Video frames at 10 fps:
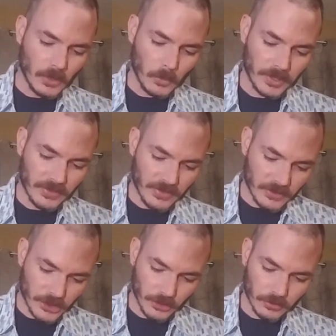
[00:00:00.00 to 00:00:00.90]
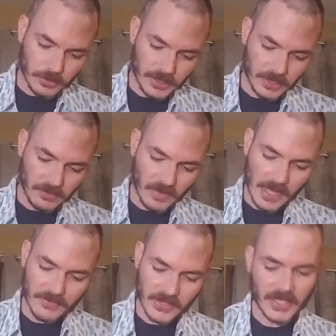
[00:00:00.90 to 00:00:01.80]
with children,
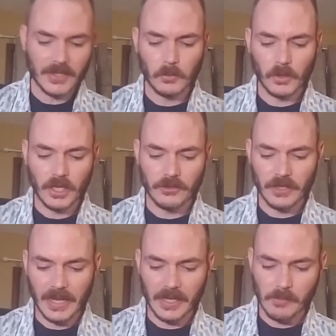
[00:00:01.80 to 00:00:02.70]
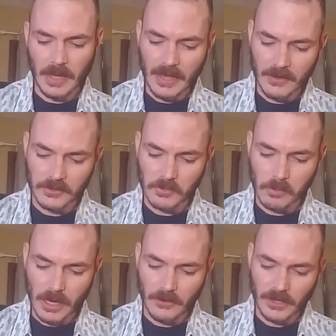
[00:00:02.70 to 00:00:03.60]
5'10", 180 pounds,
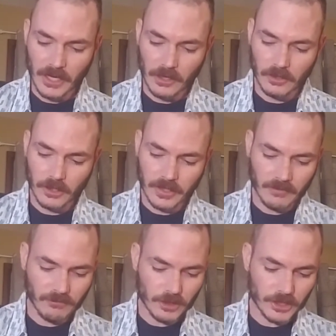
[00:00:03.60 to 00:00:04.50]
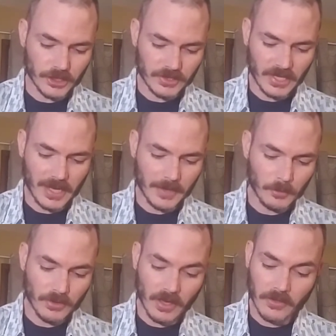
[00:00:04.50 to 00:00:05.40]
brown hair, looking for a good time
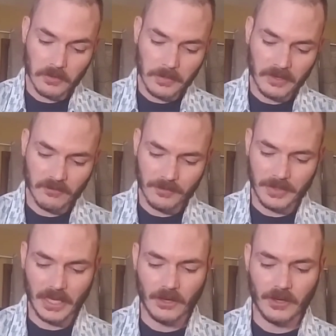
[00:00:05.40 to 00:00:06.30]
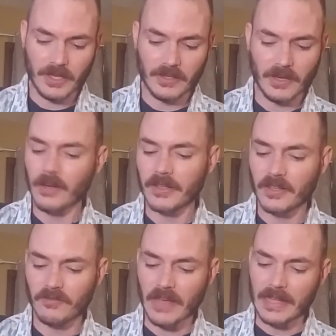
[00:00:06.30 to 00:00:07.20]
with other men from the area, not into
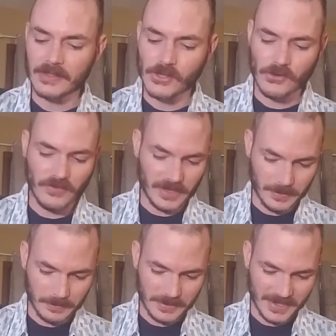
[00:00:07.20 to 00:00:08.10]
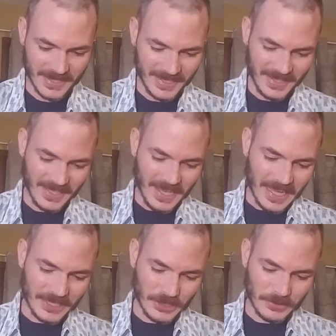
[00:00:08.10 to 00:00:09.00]
fats or femmes.
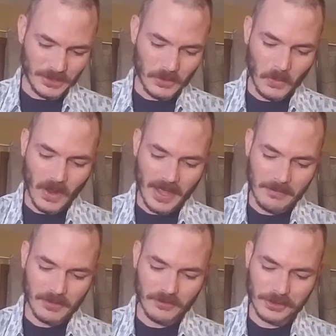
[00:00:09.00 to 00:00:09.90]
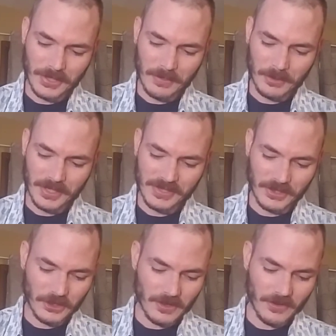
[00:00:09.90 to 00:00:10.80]
I don't know why, but for some reason
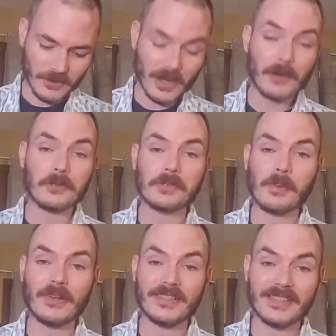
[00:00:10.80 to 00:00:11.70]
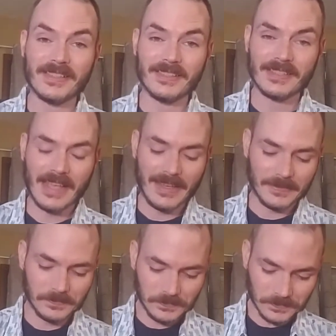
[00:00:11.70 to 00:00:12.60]
or another, I responded to this ad.